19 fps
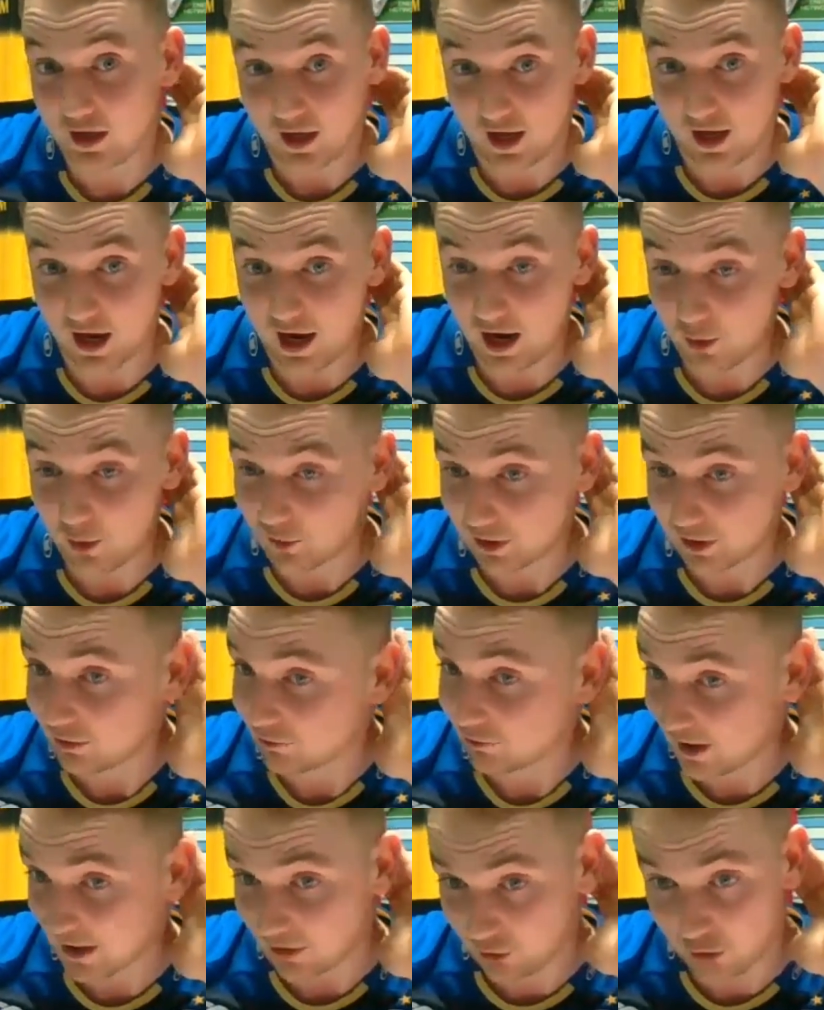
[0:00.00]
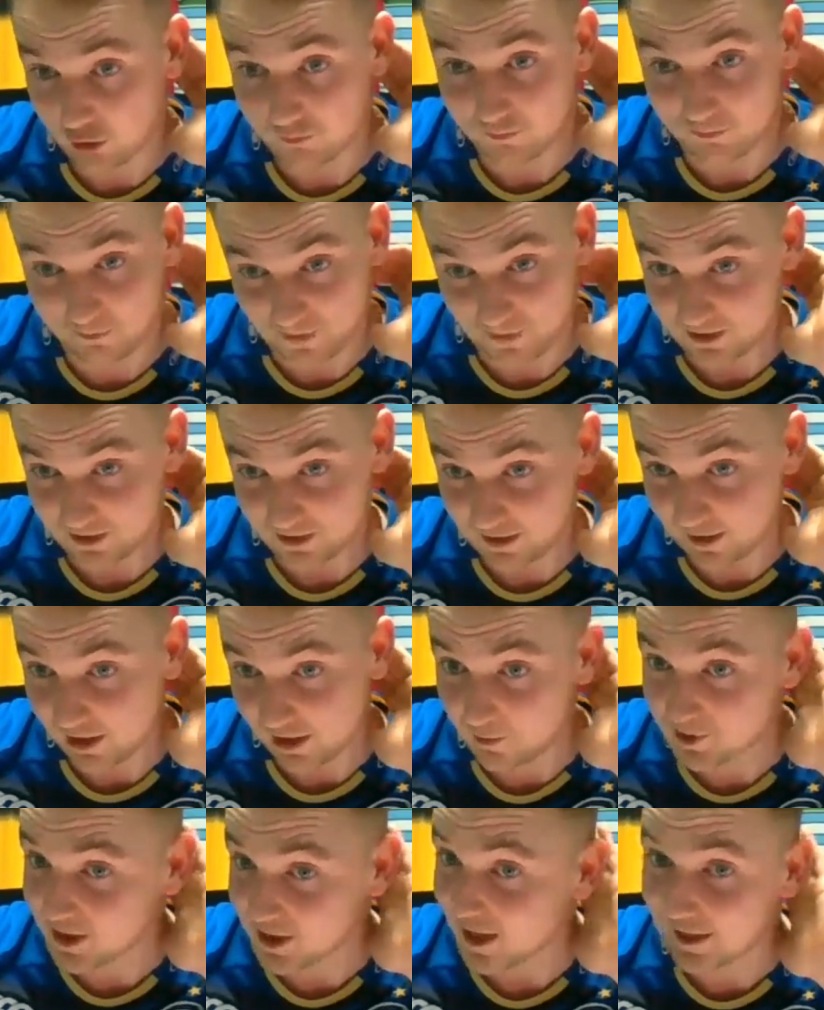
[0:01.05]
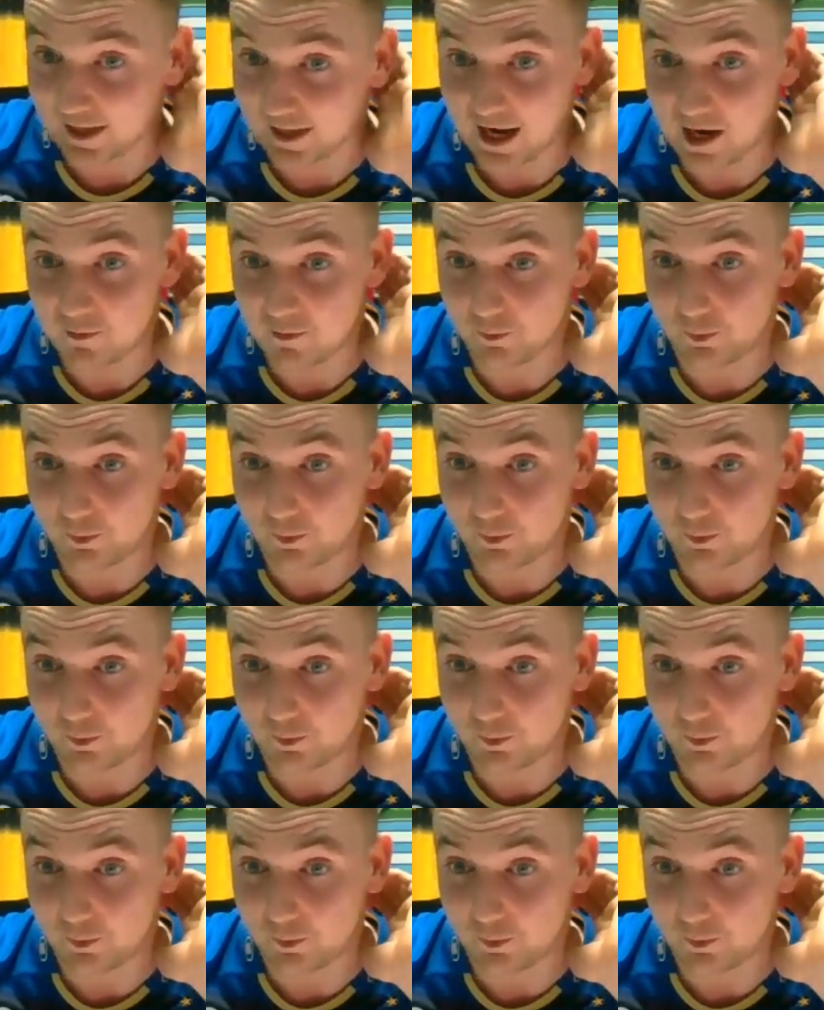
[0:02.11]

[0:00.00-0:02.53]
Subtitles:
they could be seeing an upset again.